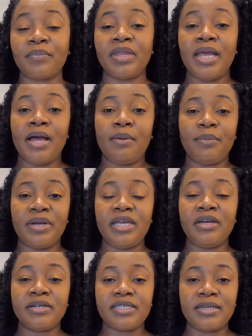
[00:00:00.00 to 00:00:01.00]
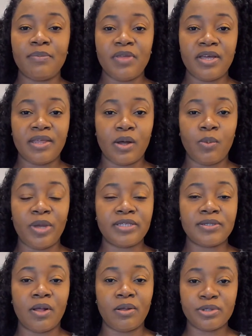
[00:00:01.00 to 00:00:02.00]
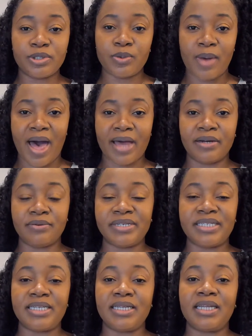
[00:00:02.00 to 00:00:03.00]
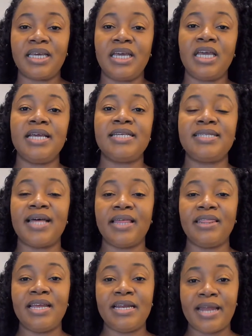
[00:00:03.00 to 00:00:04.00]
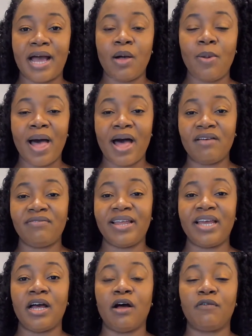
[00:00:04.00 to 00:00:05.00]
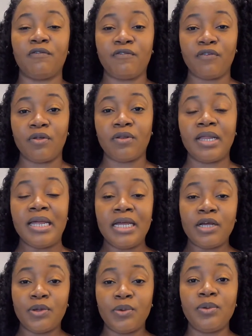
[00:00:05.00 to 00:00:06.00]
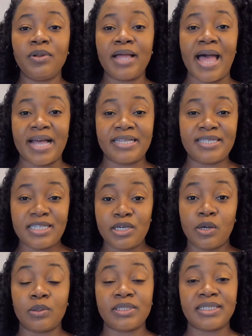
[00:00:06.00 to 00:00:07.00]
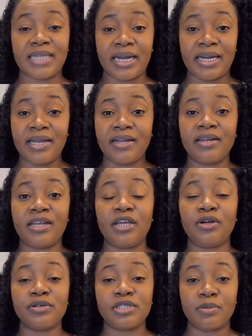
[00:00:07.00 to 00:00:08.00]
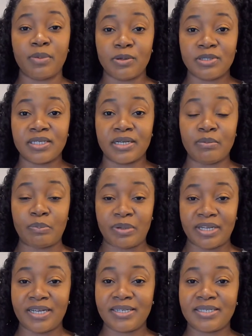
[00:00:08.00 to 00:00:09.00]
But here's something that Wix also added recently is that they now have like a full Google SEO setting that you're supposed to complete.